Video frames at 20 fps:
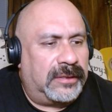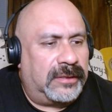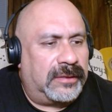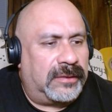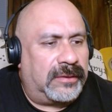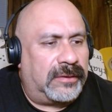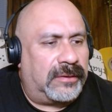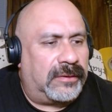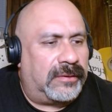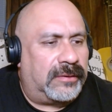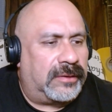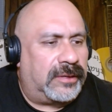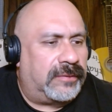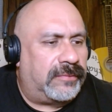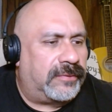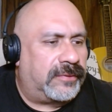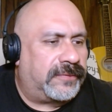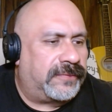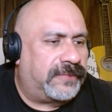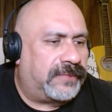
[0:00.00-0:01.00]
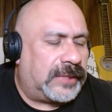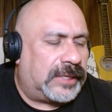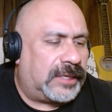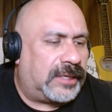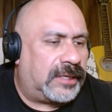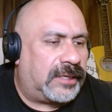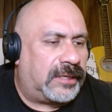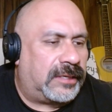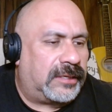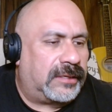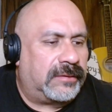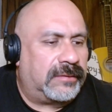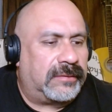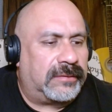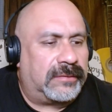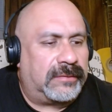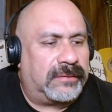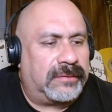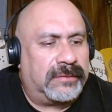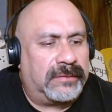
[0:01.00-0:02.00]
oh, he was fake
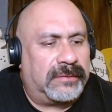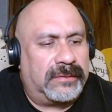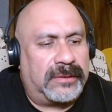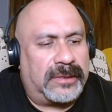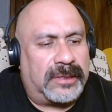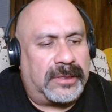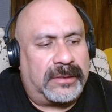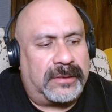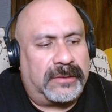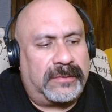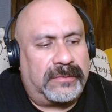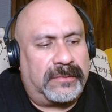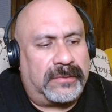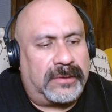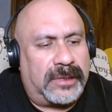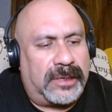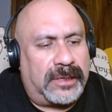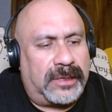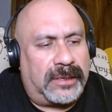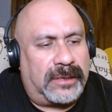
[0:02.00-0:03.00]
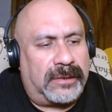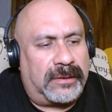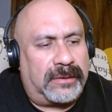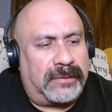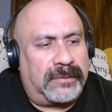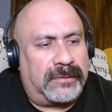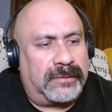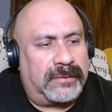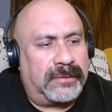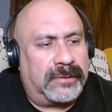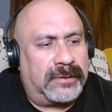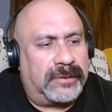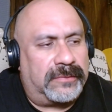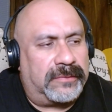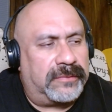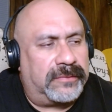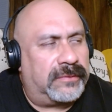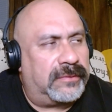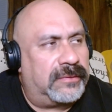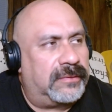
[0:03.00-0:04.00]
or this or that, or he
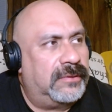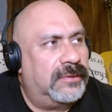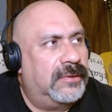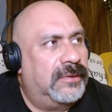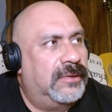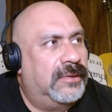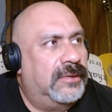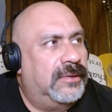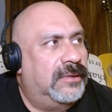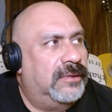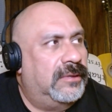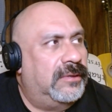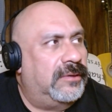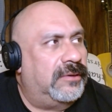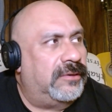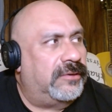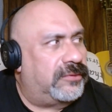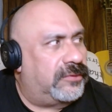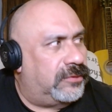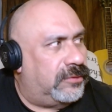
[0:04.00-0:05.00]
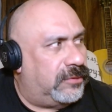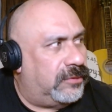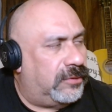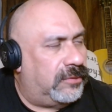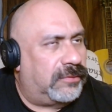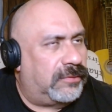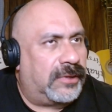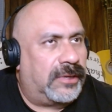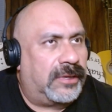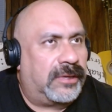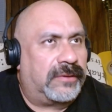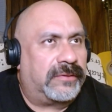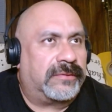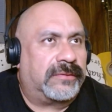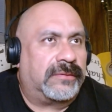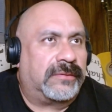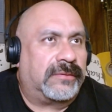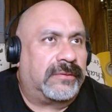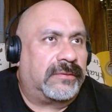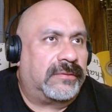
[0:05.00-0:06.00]
was a studio
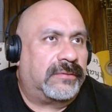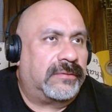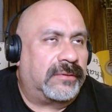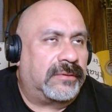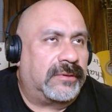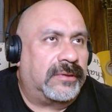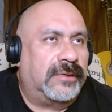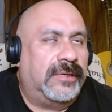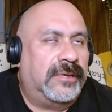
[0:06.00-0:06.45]
gangster. And